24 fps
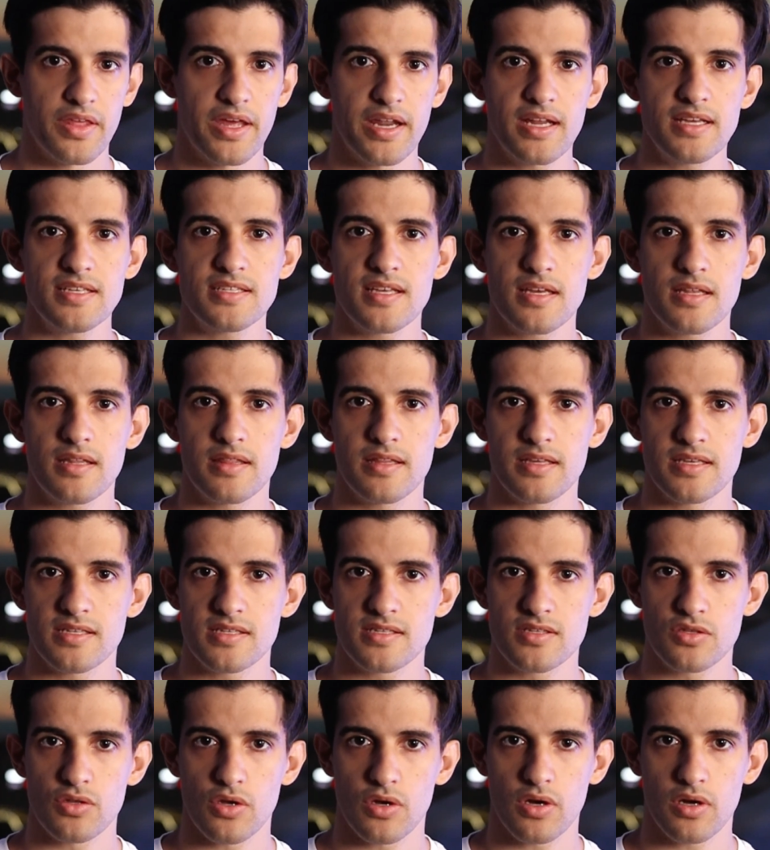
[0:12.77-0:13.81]
reason this
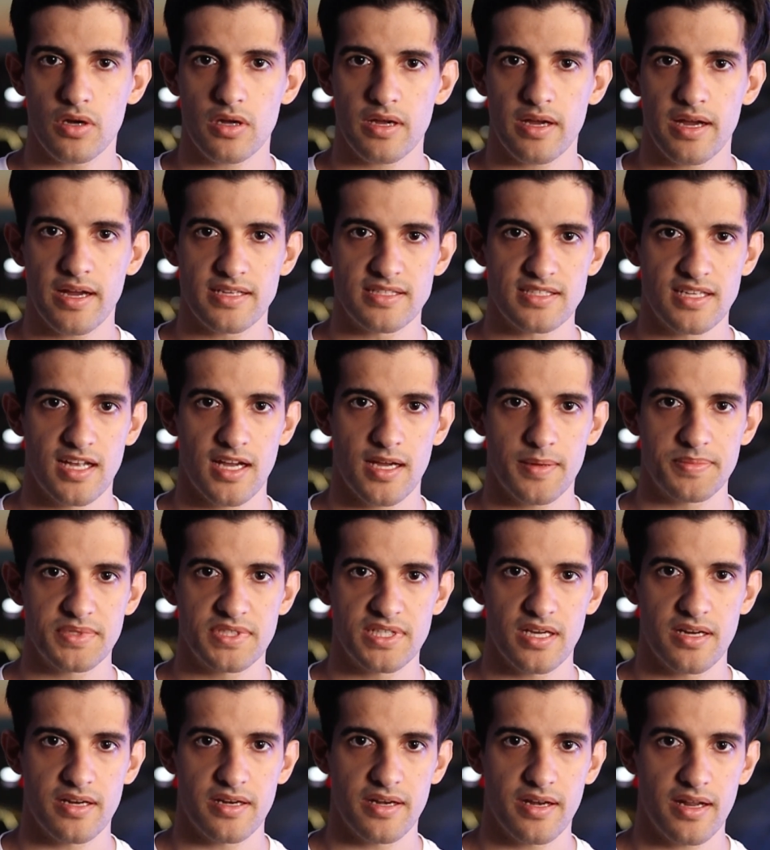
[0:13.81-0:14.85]
stock has
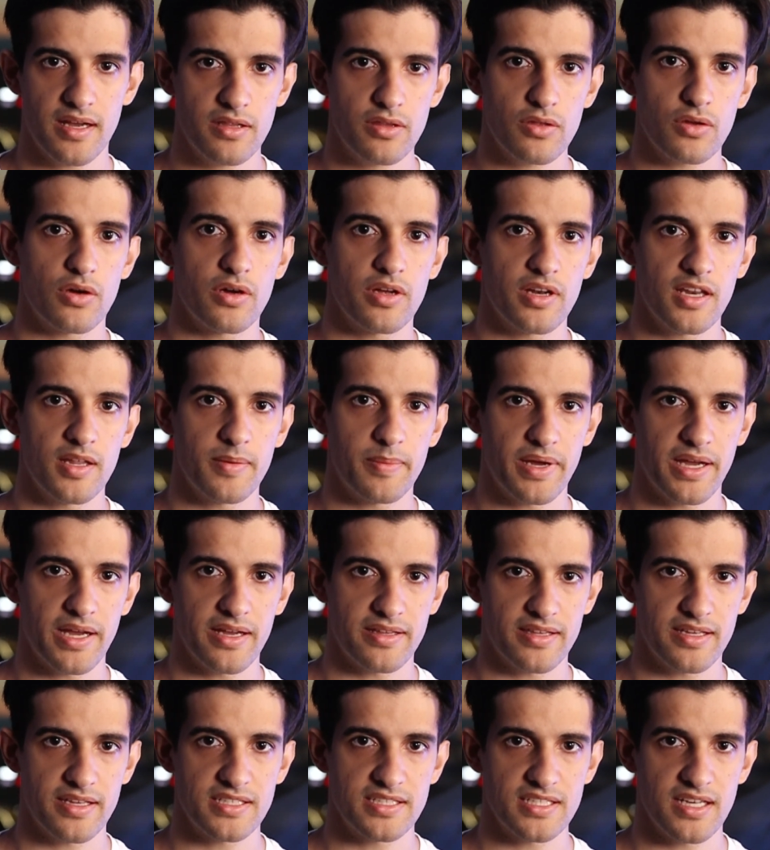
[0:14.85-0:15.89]
captured not only my
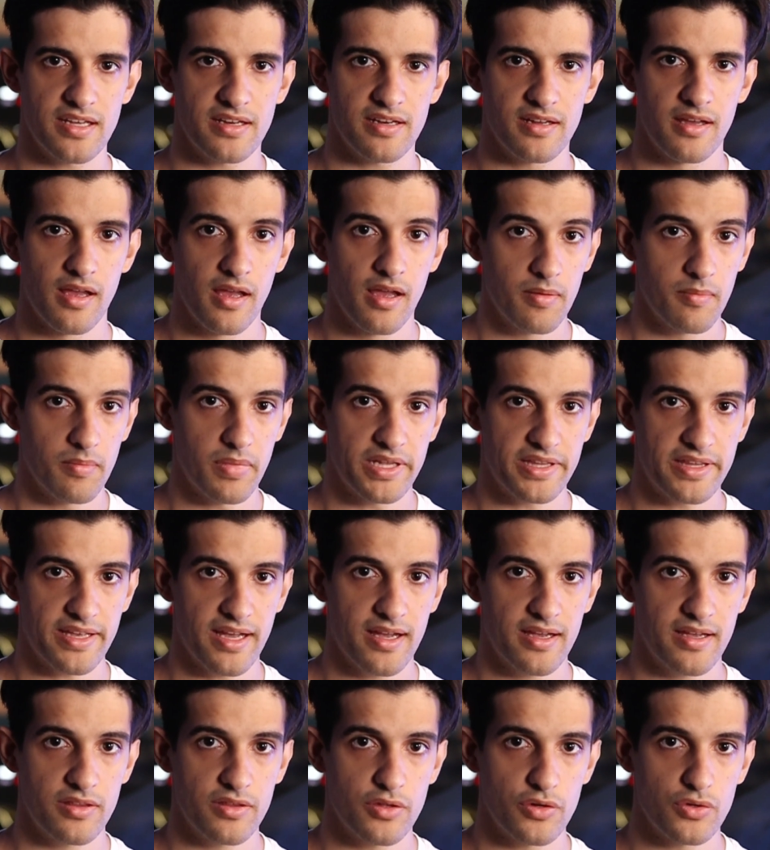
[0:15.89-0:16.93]
attention but
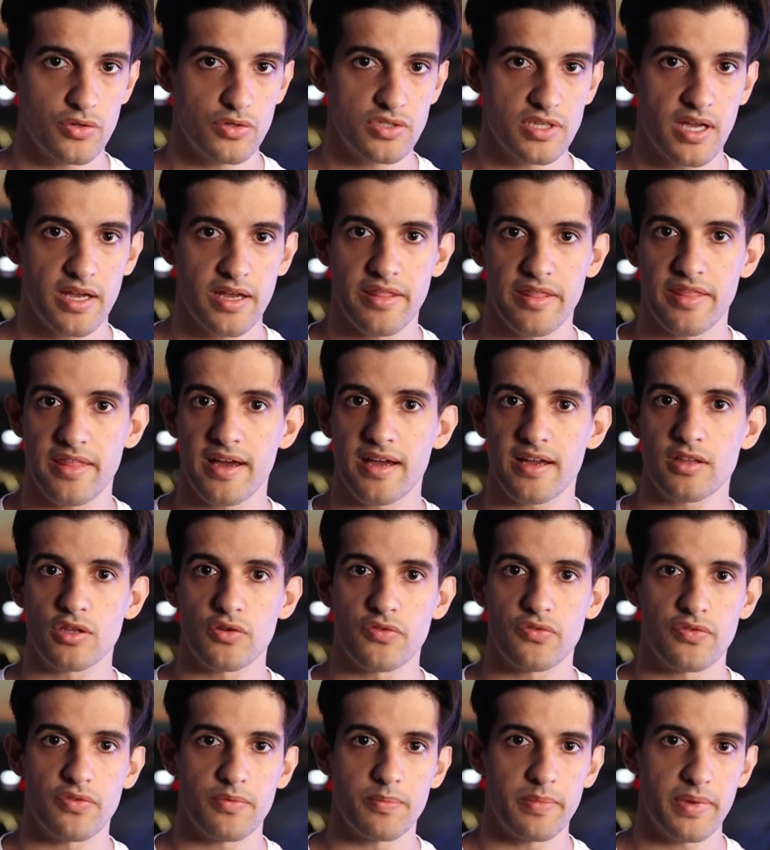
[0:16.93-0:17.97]
Andrew's and that
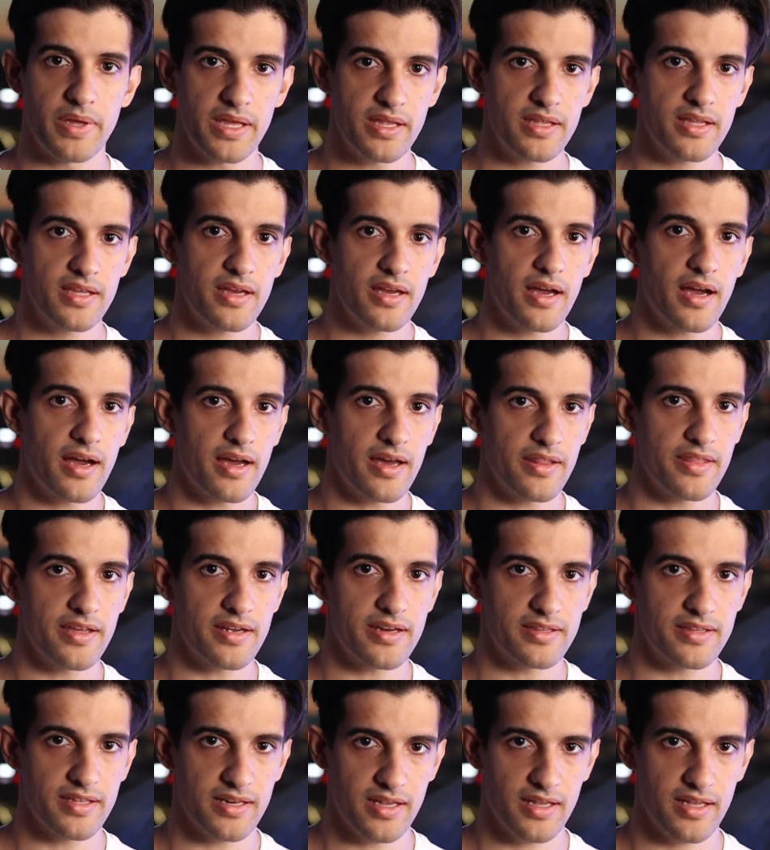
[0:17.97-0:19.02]
of many other
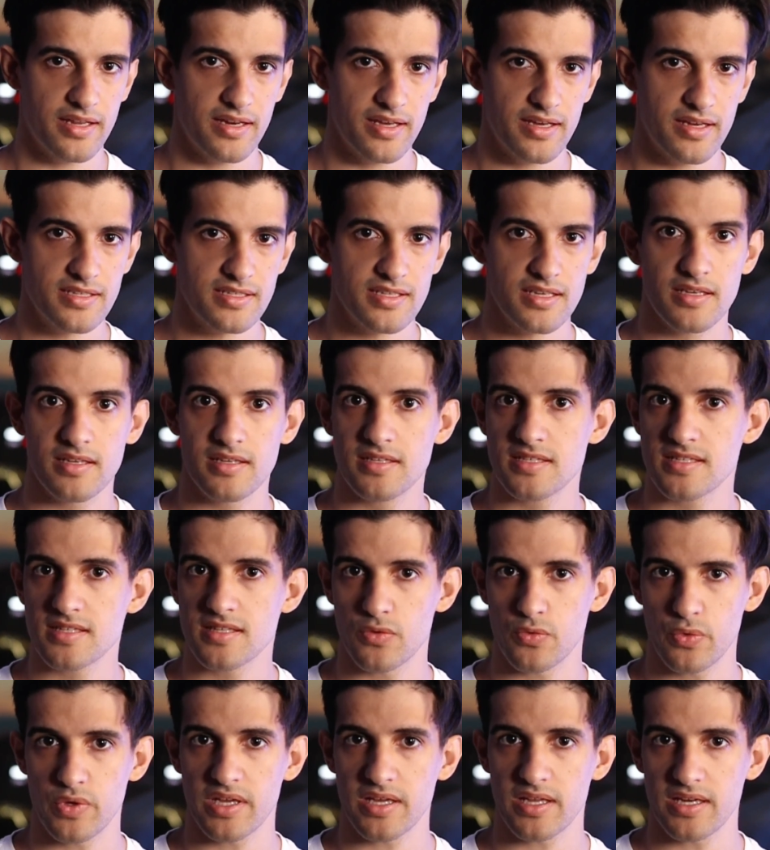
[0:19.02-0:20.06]
traders is the
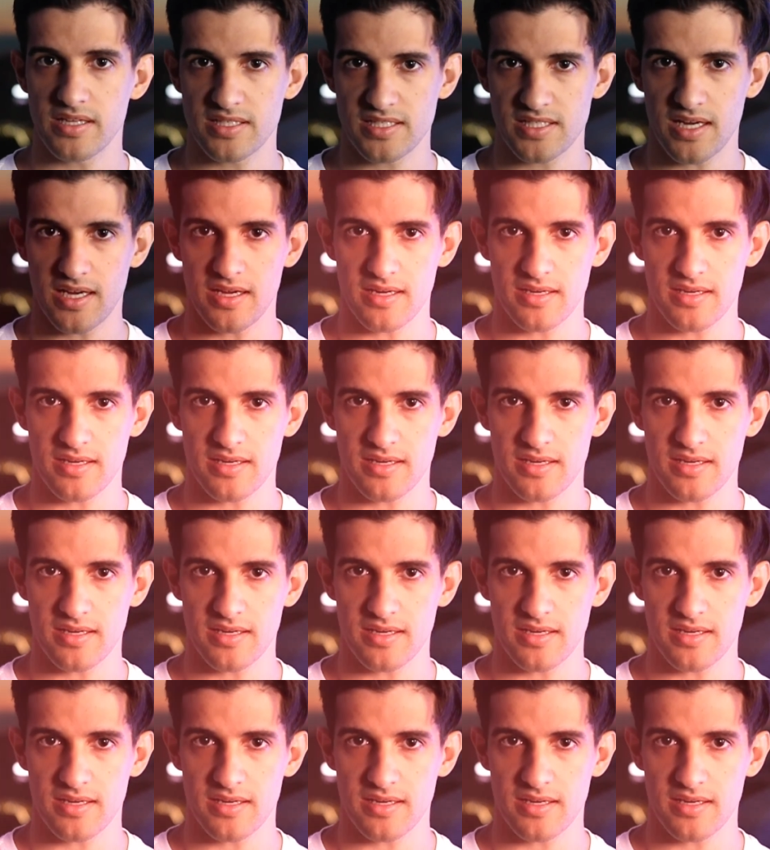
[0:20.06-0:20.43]
weekly chart.